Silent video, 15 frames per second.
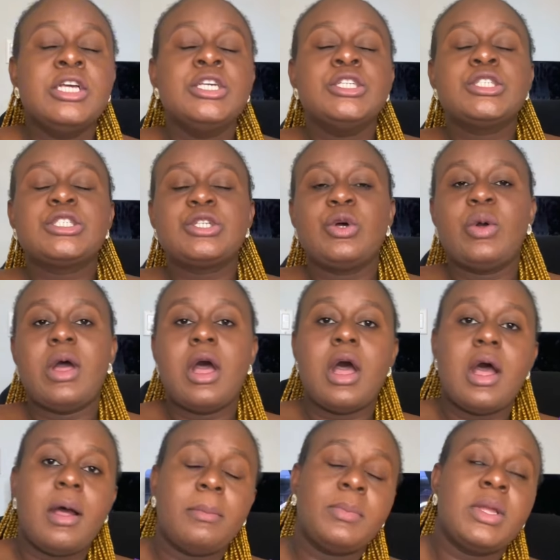
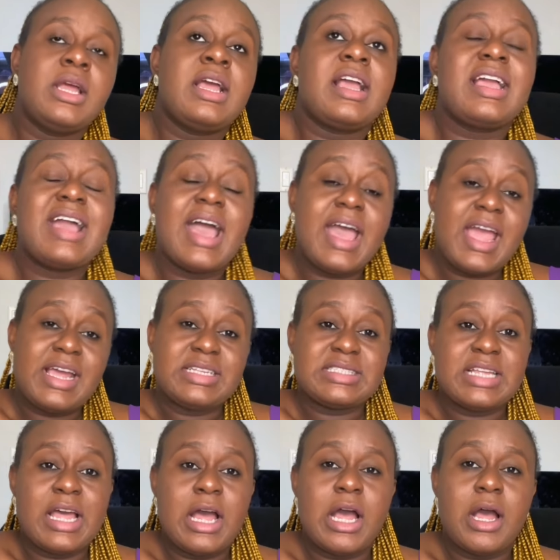So
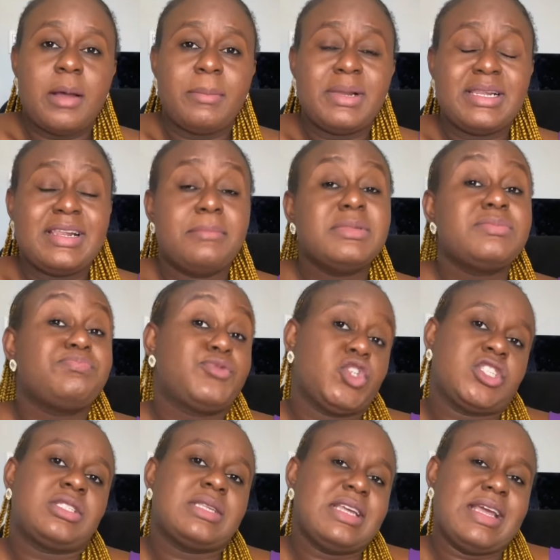let me just